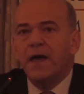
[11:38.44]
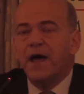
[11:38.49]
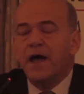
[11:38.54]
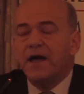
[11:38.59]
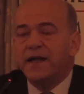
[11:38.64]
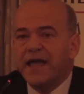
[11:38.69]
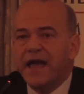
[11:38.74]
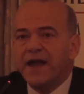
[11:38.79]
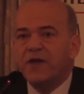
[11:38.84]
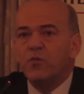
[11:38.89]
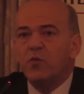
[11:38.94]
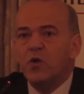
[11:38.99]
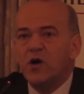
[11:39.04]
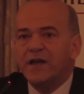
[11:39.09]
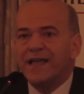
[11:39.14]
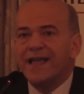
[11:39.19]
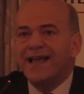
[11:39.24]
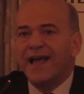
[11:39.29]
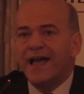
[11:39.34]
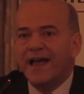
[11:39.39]
Again,
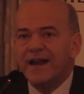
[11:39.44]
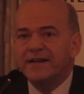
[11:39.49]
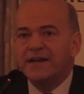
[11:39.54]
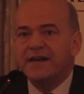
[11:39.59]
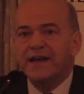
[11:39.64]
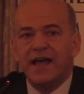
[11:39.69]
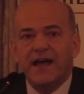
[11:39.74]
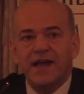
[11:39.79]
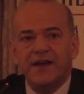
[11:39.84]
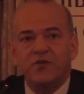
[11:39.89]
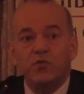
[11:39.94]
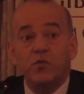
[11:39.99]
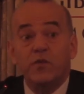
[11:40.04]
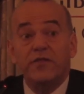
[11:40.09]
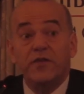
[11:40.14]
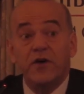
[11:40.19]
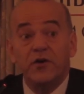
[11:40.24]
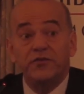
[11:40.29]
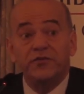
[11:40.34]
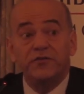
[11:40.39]
working hand in hand
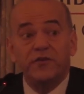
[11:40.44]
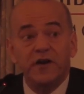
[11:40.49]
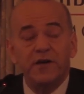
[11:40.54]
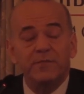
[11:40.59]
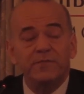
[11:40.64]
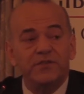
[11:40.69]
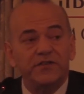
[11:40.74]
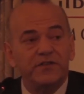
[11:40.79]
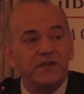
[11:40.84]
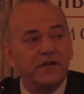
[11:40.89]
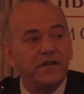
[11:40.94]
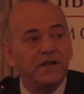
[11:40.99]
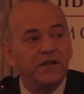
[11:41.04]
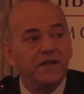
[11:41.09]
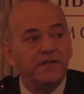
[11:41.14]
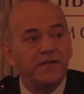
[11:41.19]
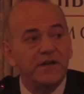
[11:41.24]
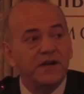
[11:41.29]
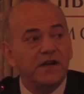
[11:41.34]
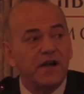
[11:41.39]
with those firms
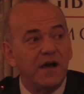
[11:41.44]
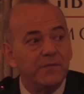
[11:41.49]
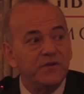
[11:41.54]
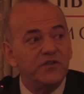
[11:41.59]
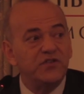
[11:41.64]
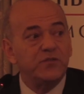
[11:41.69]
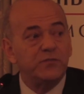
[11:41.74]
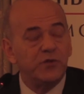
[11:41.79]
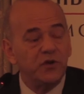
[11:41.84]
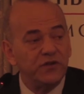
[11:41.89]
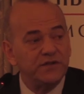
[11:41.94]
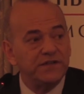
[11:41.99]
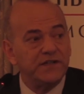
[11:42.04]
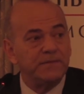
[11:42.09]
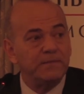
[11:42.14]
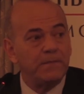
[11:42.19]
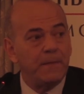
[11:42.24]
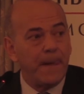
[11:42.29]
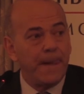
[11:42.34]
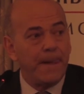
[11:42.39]
that are coming to Gibraltar.
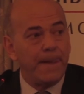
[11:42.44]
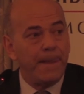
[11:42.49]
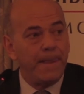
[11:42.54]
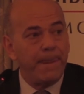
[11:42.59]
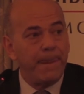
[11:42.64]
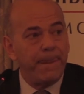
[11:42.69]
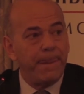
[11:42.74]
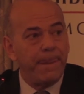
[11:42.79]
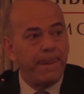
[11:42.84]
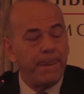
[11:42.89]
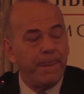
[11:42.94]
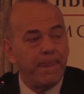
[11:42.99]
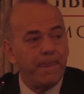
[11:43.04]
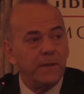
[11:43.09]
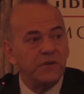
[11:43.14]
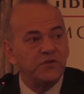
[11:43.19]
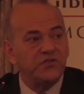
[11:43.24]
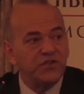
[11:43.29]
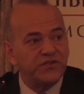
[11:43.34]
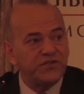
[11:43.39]

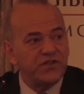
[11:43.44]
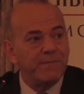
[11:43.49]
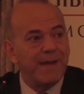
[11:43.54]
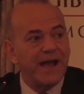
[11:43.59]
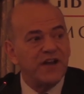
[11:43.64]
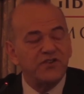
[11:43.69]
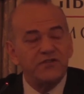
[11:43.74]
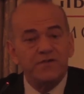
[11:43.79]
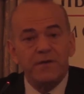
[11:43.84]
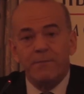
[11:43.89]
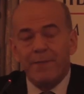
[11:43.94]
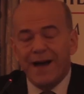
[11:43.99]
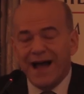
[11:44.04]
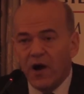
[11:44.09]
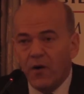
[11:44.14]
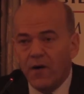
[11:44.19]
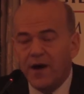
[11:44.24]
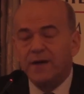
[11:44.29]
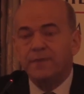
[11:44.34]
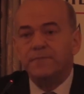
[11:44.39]
Just imagine the
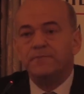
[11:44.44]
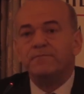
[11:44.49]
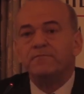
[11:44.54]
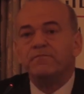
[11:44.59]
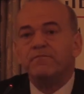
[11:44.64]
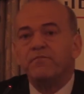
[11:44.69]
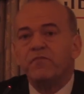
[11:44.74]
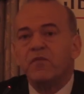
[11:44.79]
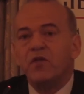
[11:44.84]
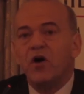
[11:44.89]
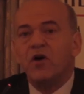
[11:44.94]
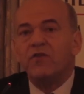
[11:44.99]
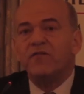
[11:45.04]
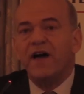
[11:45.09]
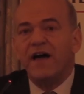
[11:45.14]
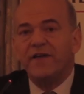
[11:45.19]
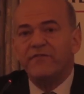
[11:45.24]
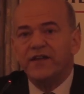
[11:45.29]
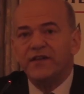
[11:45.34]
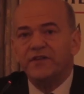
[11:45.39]
power of
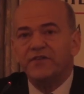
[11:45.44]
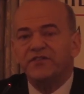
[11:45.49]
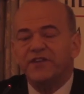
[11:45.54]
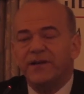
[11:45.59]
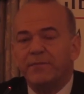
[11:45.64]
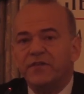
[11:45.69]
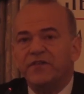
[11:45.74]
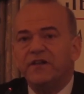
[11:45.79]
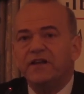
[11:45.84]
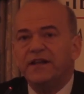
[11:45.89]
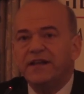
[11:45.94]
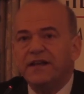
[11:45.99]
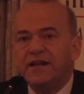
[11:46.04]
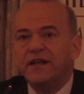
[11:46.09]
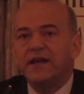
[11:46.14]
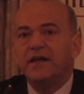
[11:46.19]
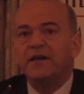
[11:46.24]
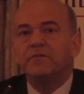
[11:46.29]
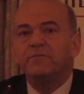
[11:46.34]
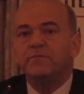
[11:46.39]
having some of the
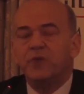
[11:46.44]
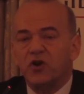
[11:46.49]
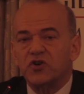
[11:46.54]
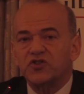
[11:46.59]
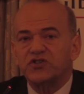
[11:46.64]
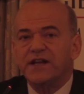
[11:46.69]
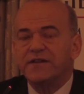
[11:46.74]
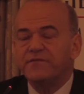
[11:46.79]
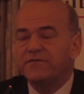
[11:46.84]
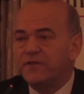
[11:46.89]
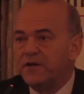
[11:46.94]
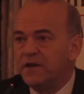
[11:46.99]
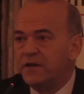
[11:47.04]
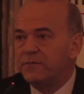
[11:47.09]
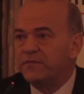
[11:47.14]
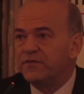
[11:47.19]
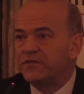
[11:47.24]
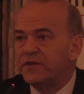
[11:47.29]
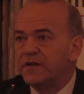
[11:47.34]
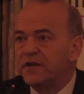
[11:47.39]
leading blockchain
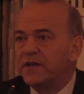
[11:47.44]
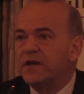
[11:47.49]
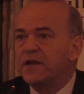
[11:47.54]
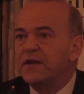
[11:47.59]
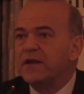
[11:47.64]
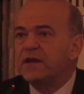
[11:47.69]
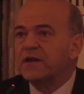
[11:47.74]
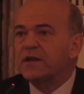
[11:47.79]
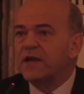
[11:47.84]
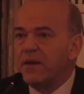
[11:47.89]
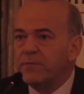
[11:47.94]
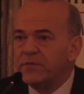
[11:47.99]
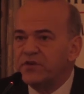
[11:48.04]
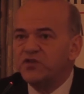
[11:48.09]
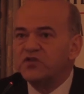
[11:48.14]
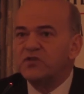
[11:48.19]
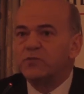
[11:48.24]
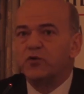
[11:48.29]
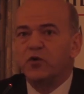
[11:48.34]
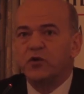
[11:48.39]
firms come
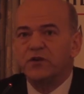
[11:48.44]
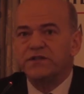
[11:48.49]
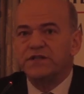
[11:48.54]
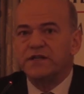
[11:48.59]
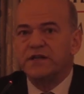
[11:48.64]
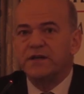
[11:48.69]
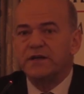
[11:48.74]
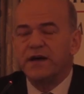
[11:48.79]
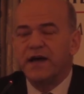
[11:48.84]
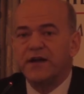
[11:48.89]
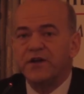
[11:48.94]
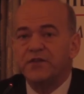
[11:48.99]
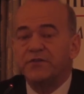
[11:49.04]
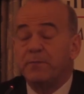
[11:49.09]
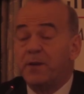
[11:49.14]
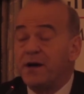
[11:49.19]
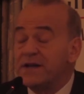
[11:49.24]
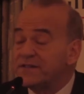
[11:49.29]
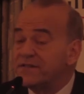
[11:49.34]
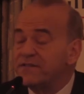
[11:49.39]
to Gibraltar and as
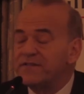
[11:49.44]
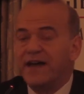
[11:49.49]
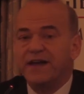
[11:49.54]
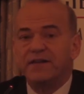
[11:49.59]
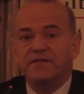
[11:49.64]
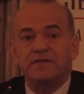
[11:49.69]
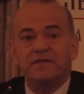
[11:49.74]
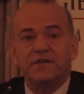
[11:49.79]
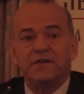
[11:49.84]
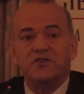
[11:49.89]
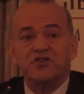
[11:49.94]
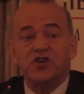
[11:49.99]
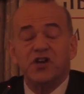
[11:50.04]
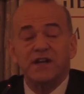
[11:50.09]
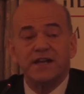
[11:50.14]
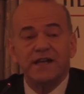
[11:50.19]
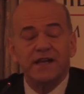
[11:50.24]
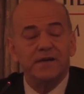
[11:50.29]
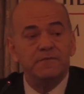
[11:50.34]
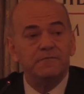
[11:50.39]
part of that
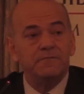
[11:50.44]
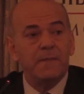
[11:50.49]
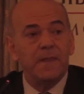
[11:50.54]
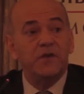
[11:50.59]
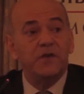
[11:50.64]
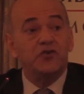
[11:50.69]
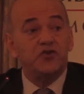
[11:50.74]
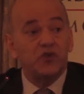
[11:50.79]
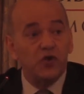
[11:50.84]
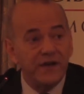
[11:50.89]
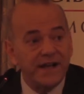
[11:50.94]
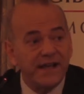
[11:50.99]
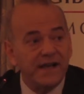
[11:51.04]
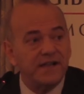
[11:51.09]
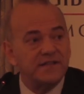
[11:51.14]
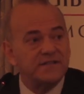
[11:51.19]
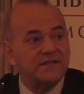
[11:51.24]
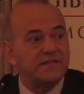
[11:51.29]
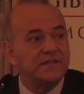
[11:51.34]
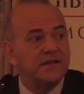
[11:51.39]
journey, joining
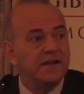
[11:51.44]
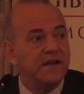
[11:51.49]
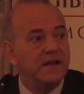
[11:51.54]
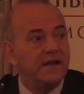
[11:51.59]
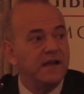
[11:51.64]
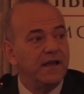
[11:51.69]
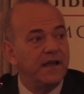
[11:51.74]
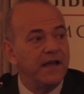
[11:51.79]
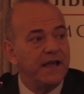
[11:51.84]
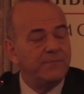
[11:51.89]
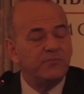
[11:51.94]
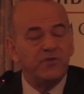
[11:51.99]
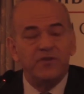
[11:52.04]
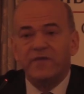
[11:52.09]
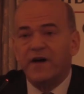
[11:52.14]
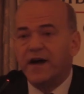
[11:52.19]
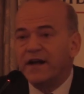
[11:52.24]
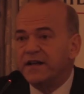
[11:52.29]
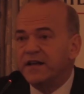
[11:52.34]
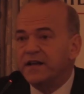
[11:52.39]
us in
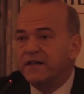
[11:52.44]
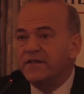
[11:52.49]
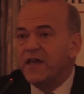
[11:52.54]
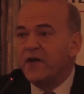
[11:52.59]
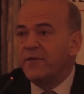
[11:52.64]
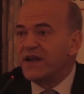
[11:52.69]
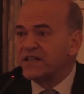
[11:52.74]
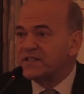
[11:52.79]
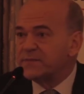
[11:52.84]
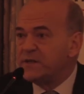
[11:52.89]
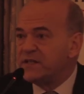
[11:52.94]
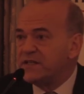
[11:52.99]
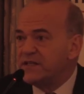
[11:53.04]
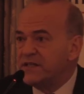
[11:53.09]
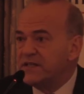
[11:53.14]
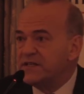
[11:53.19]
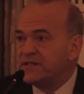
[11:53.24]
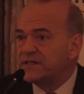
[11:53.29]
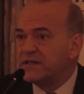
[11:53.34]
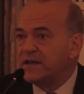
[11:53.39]
providing their
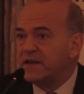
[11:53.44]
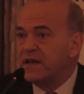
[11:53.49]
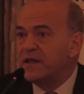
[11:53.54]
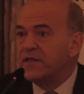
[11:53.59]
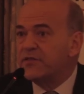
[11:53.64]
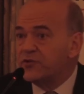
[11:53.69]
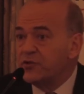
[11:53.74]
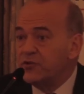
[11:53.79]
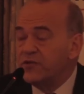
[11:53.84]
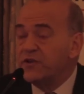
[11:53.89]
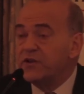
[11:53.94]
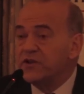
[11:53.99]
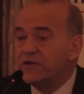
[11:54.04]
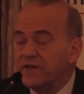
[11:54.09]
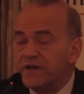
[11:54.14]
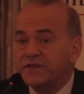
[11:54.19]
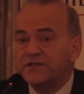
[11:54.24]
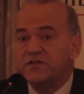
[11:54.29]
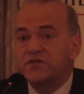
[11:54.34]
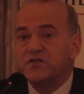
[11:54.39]
expertise through the
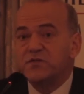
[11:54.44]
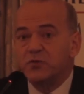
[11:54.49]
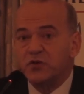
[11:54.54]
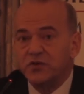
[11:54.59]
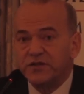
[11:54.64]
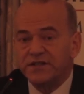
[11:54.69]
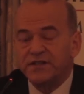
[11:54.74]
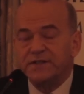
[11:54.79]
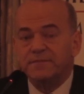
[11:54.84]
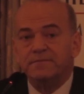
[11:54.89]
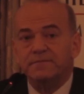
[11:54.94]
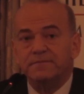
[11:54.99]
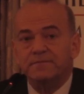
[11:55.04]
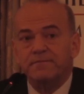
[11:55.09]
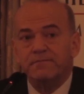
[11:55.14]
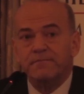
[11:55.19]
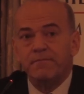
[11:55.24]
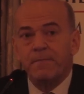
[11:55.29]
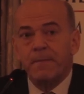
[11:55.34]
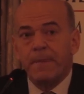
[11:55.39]
University of Gibraltar.
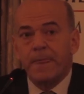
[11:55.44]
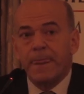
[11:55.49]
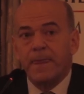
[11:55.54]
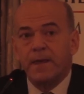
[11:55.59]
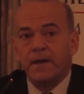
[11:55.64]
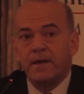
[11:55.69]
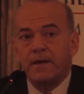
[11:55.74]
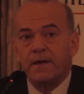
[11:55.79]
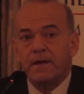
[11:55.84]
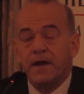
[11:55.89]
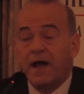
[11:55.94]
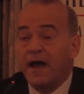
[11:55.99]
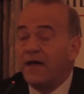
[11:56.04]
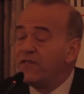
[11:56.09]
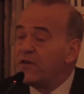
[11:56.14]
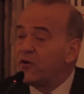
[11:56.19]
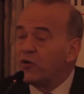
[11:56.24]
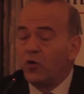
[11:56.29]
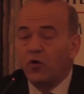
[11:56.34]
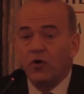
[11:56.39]

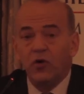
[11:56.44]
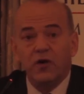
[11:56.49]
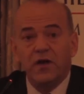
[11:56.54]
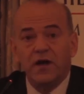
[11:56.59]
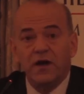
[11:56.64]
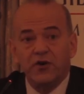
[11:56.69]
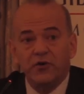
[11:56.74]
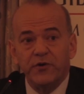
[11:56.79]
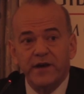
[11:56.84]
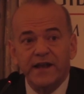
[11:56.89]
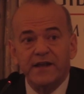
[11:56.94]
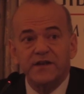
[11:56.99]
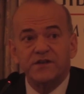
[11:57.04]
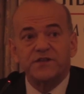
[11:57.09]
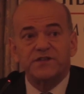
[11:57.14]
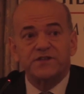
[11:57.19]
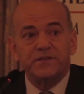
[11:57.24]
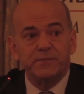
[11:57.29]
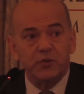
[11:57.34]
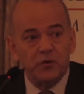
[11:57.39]
And they're all agreeing
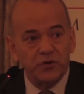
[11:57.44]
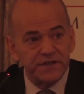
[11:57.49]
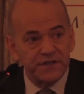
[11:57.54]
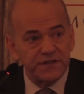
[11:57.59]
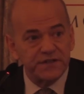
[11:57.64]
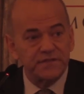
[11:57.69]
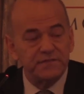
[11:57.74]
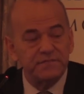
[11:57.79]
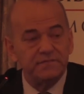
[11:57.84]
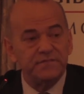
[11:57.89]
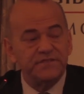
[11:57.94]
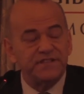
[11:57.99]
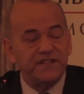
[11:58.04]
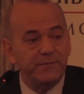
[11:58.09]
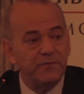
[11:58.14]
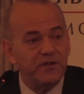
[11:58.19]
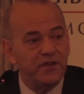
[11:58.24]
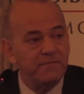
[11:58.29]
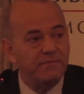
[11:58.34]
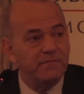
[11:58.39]
to support us.
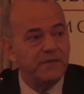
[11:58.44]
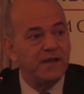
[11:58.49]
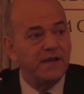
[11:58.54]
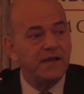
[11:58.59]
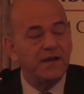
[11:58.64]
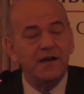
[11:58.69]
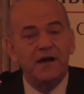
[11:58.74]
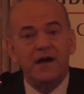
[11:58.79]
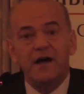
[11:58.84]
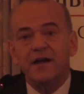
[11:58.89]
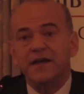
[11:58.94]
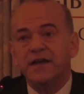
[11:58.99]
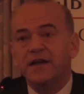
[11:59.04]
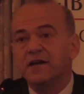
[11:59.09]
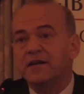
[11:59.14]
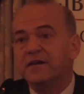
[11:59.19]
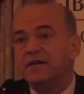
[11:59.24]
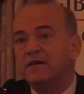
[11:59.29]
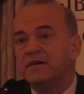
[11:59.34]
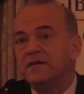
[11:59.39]
Some of them are
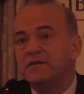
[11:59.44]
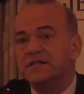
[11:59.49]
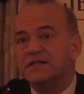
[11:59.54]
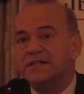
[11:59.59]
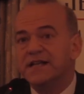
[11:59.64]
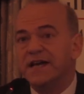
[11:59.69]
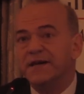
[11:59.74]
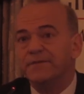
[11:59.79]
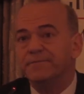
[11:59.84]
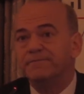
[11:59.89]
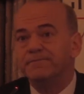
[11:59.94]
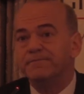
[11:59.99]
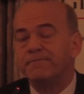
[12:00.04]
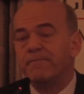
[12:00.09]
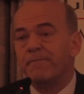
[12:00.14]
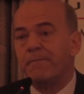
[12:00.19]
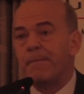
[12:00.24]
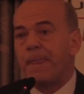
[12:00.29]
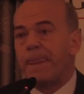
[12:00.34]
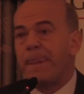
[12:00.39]
here today.
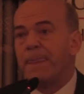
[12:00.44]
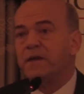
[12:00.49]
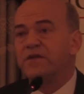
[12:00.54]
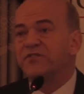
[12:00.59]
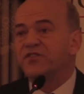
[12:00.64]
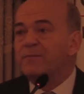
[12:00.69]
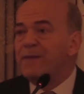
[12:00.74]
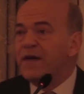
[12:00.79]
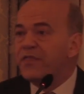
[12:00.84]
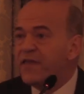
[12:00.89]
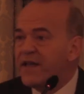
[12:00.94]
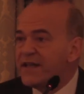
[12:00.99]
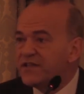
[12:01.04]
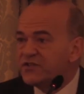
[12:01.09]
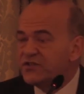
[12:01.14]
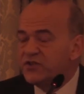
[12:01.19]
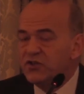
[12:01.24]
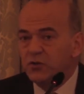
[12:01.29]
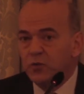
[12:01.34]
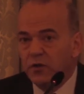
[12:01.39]
So my
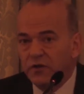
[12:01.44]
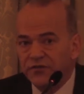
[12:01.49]
thanks to you